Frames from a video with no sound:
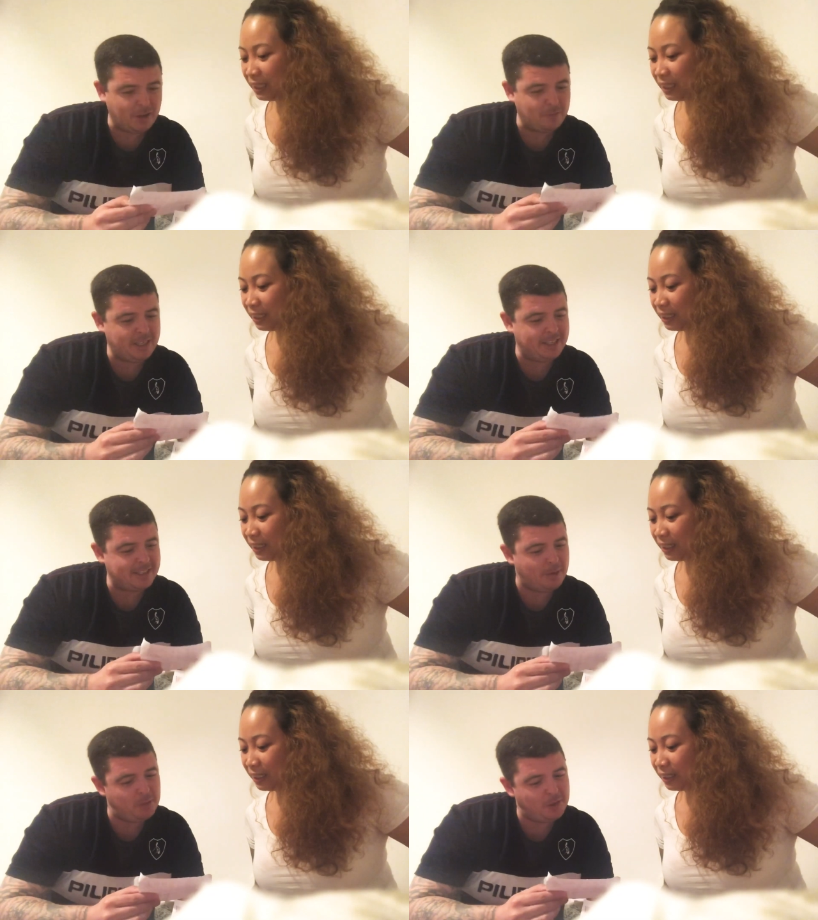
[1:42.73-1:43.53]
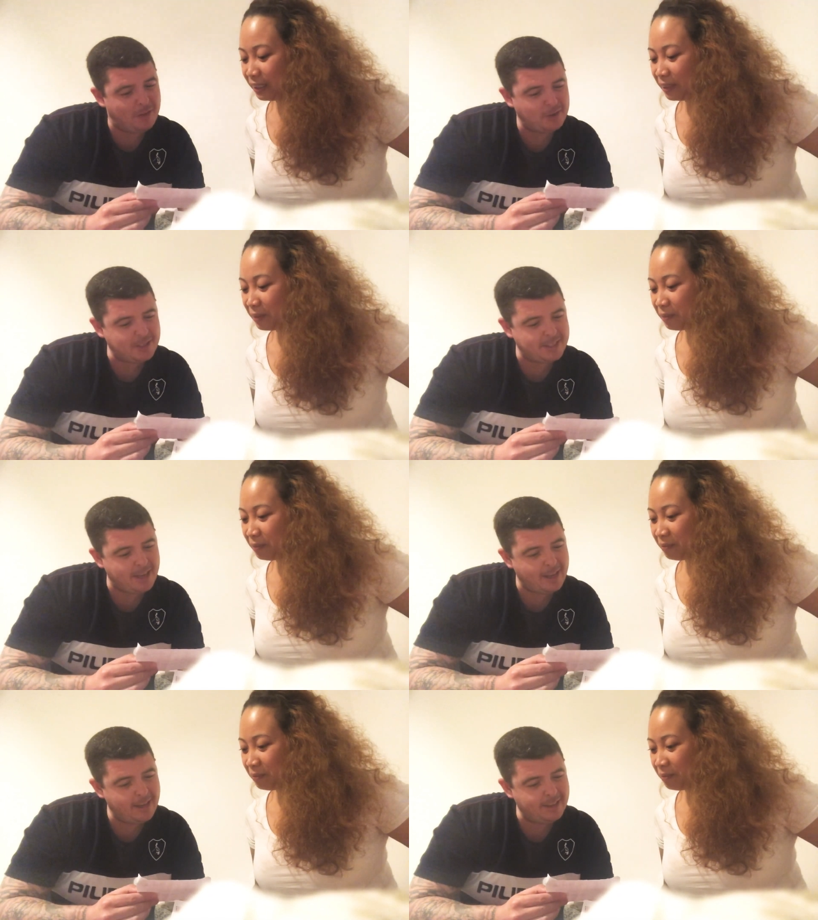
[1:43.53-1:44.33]
Speaker 1: Give me an example of how to
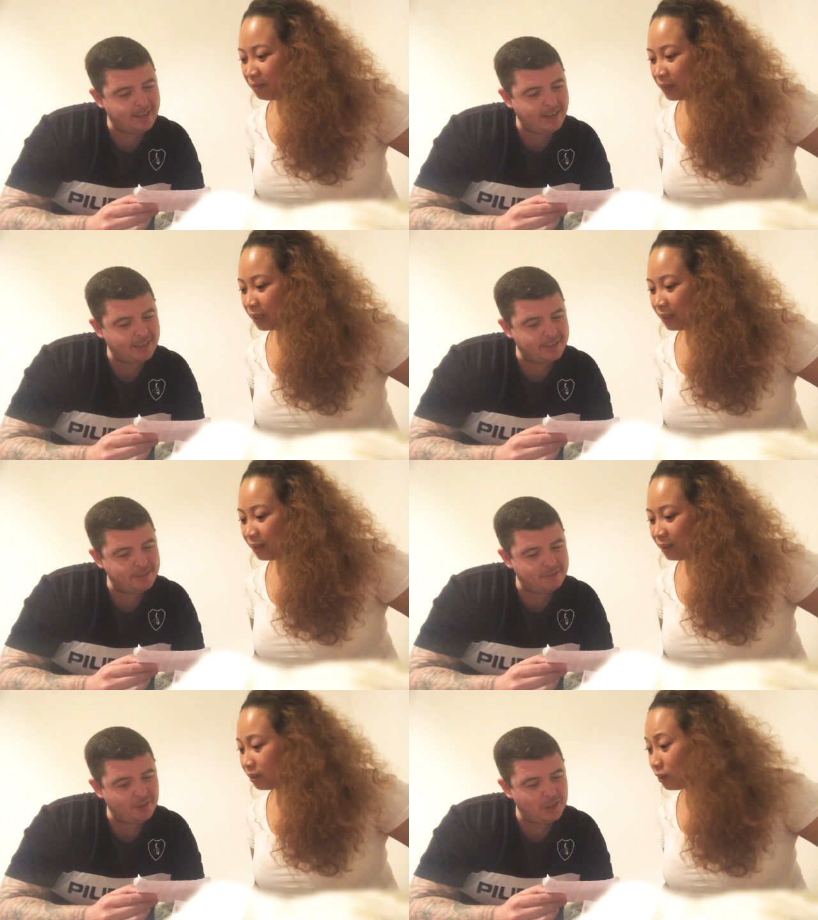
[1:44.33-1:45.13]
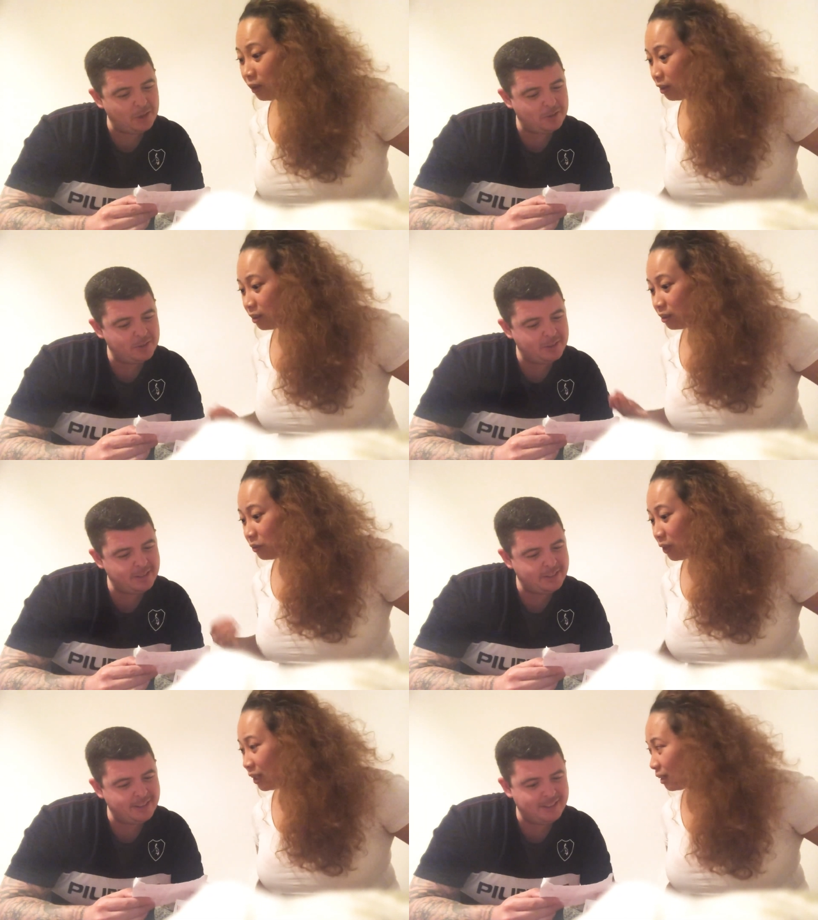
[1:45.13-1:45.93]
say it, then I can follow.
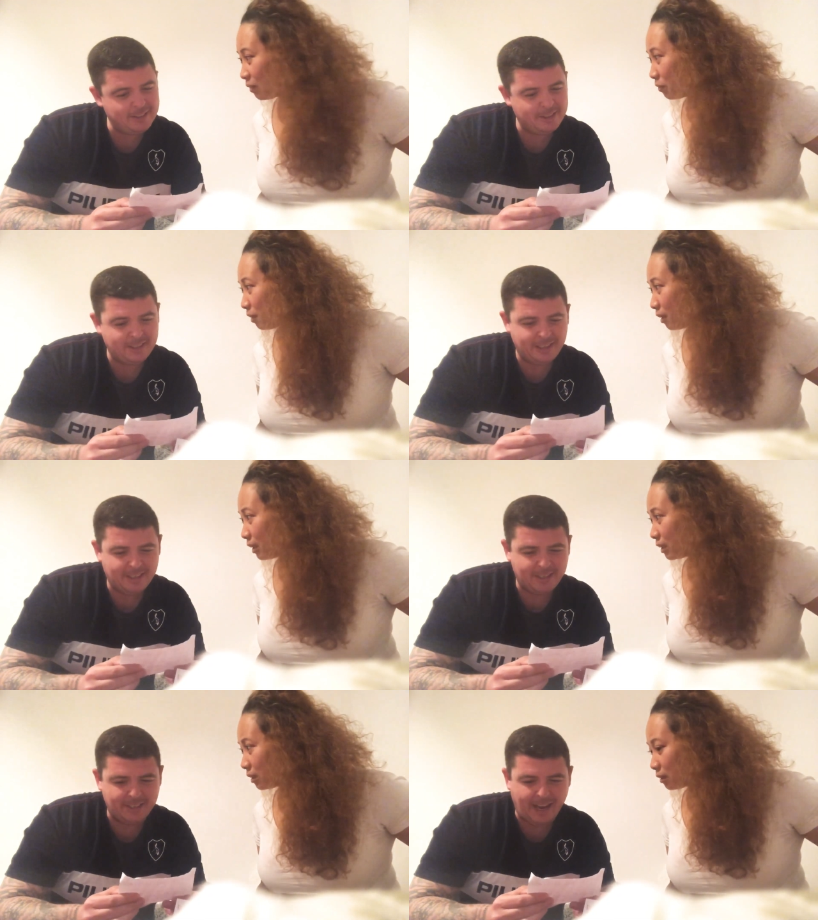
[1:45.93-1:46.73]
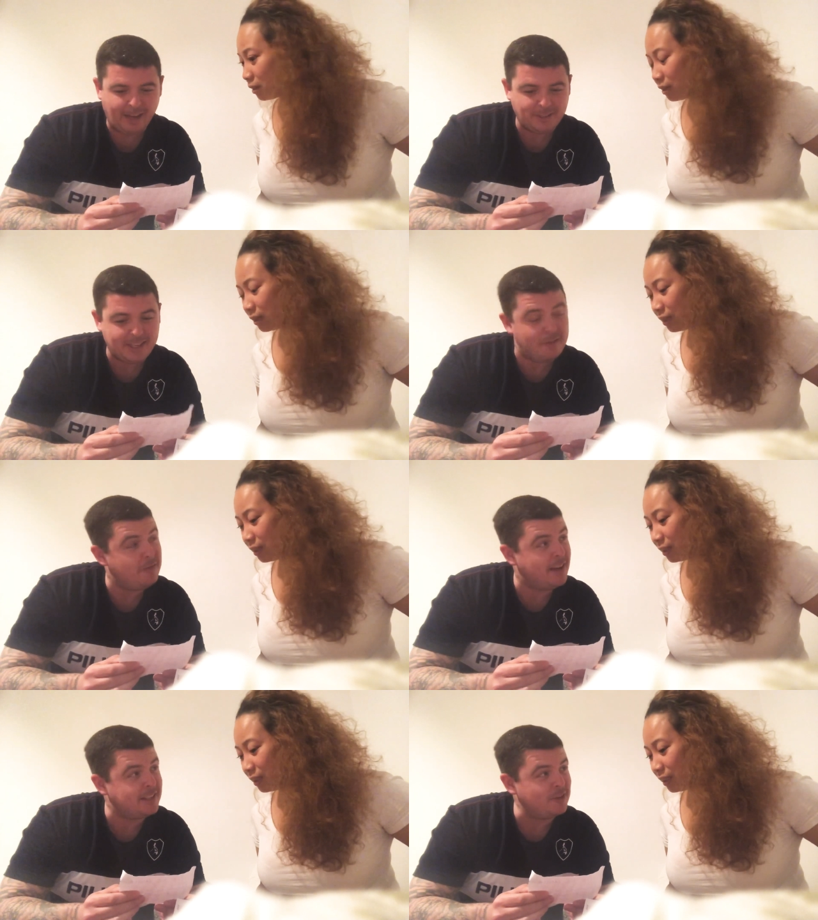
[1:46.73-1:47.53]
No,
Speaker 2: read it first.
Speaker 1: I have to say it
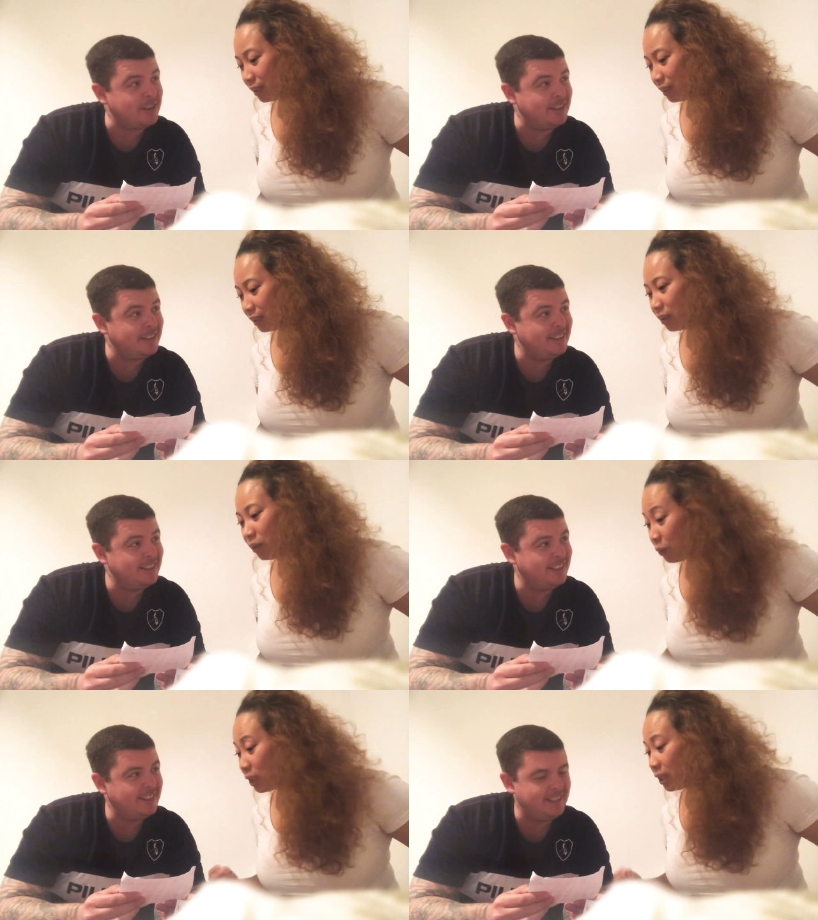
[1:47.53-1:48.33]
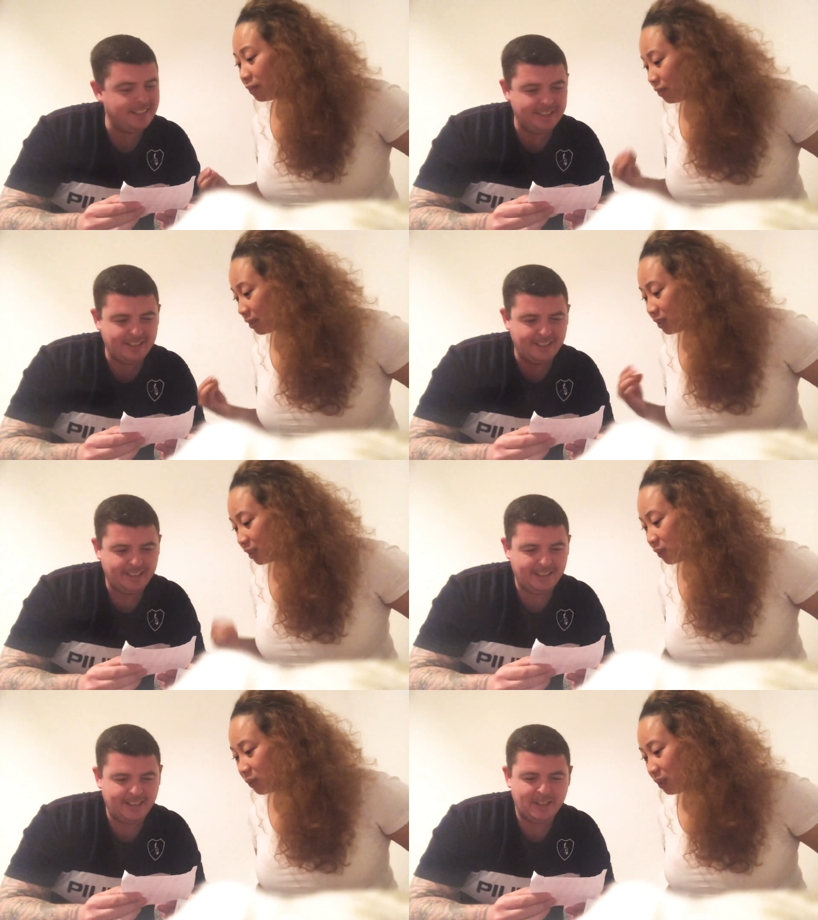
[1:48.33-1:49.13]
fast, right?
Speaker 2: No, read it first
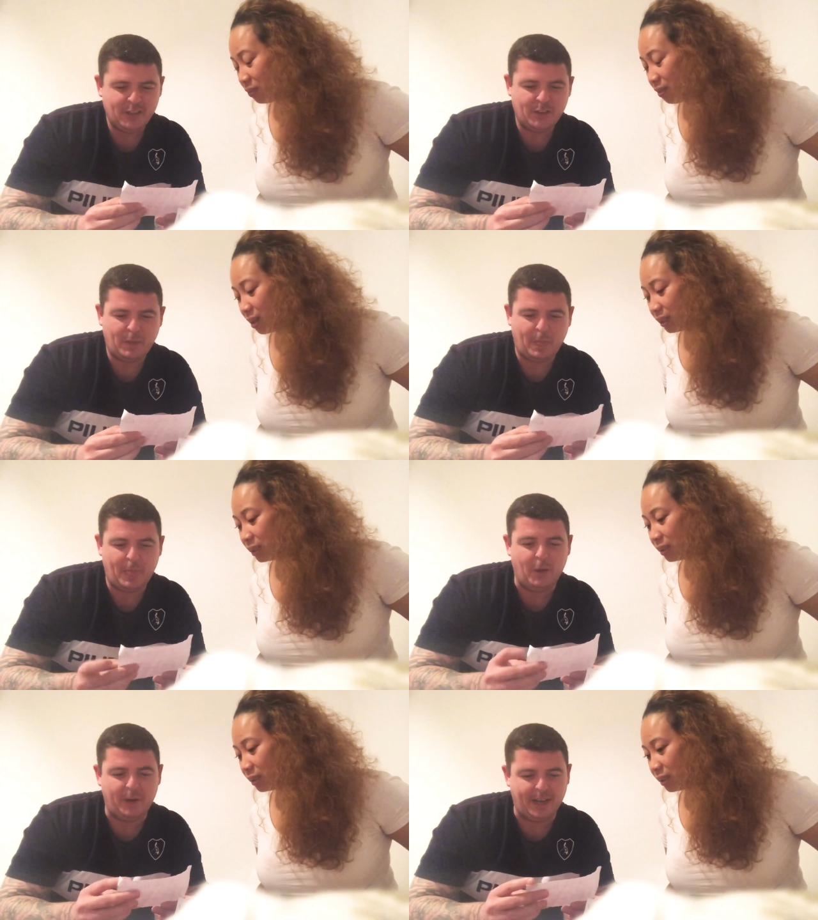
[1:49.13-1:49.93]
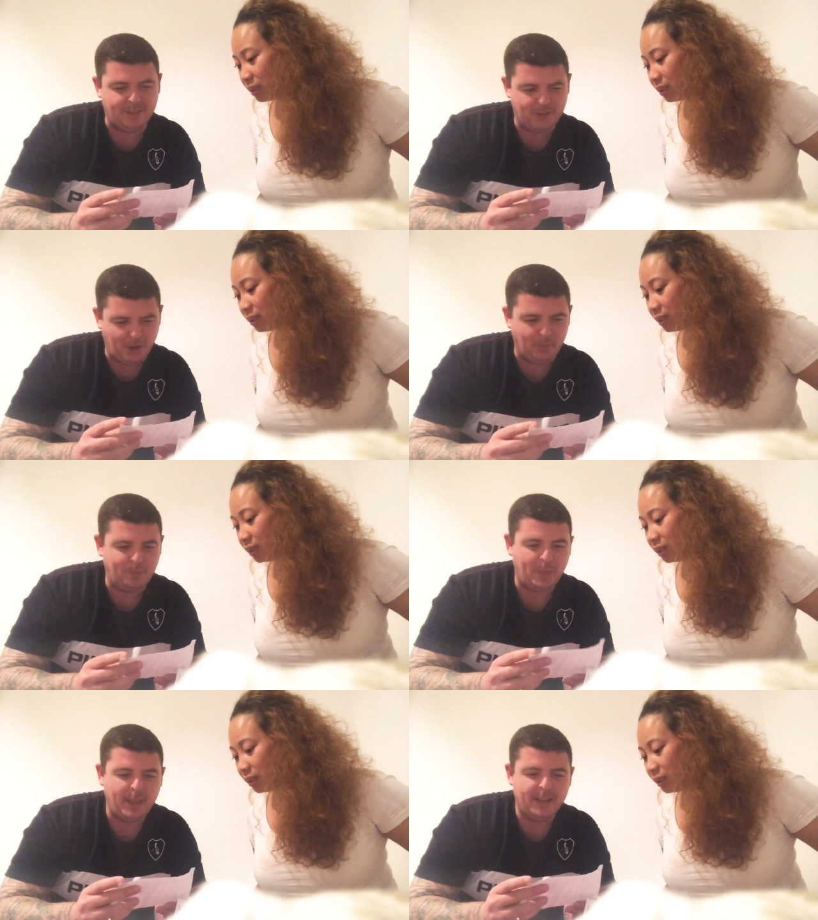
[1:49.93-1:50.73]
and then do it fast.
Speaker 1: Okay, so.
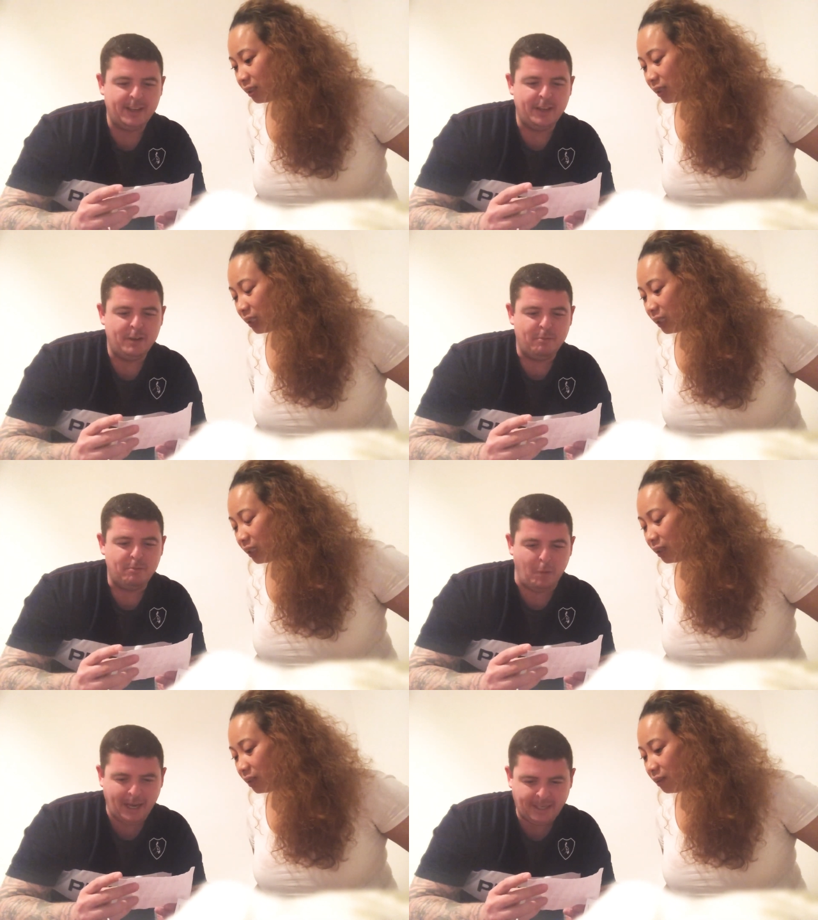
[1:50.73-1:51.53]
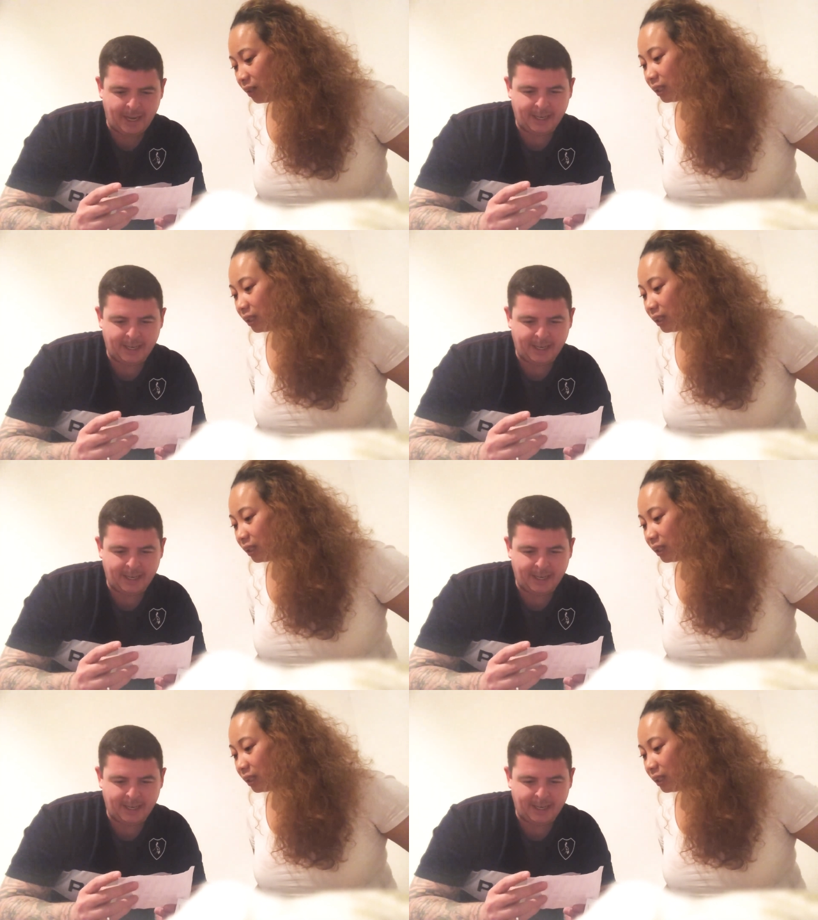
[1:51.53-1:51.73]
Bawan